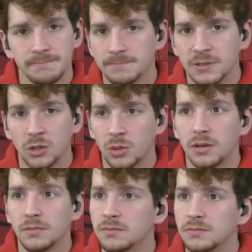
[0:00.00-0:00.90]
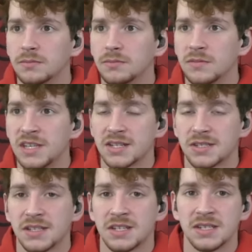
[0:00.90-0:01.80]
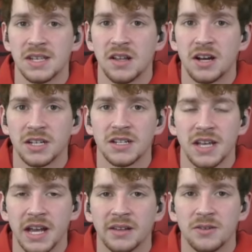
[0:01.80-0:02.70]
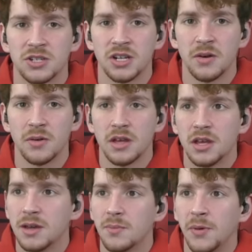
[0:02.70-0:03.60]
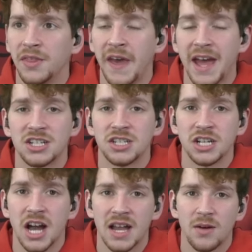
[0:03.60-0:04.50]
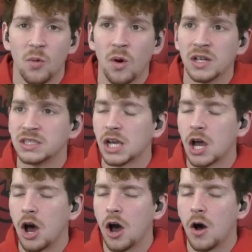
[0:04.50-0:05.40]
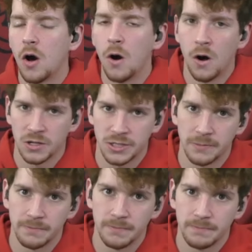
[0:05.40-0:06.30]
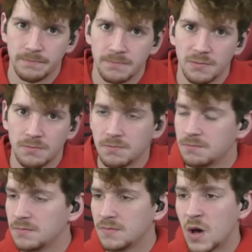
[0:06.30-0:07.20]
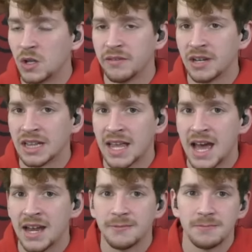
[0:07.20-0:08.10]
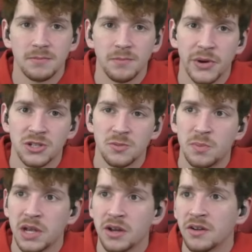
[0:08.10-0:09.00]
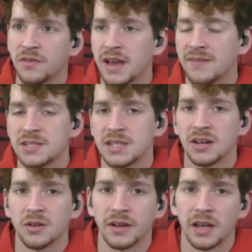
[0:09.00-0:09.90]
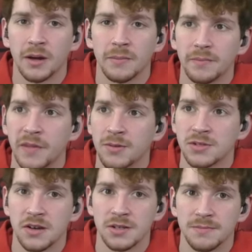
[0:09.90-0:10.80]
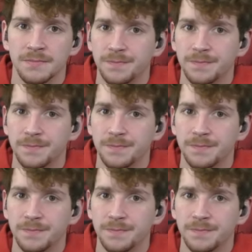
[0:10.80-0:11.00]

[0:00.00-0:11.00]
dude, yes, this is a Locked On Cyclones show, but that shot was awesome. I'll leave it at that. Buzzer beater. If you haven't seen it, go look it up. That was awesome.